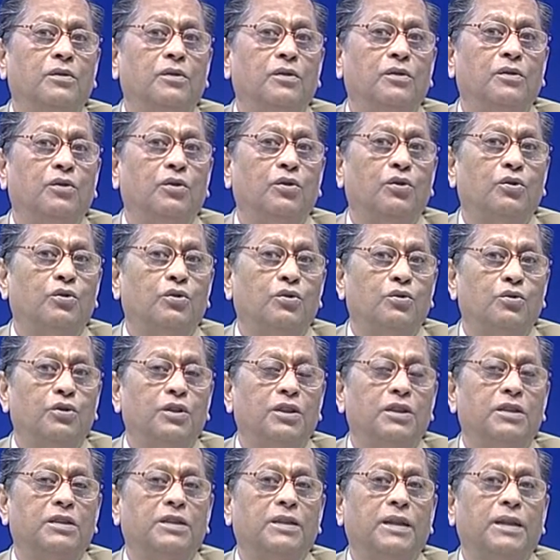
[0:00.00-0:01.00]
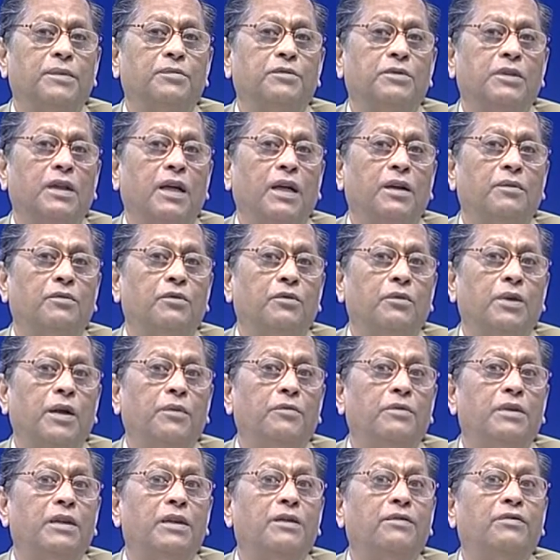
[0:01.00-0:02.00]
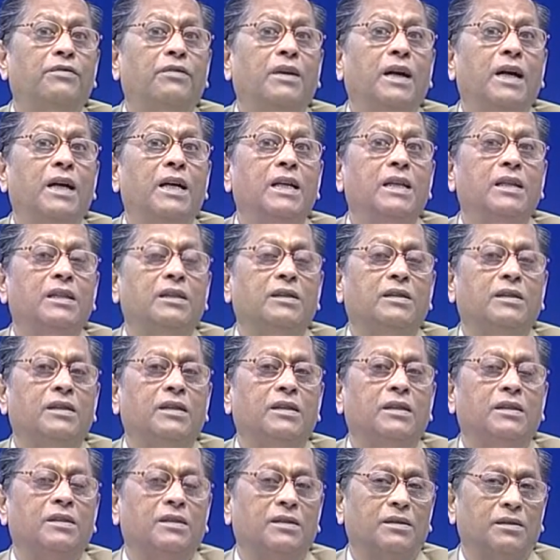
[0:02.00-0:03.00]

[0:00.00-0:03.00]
go through these steps. We have defined things.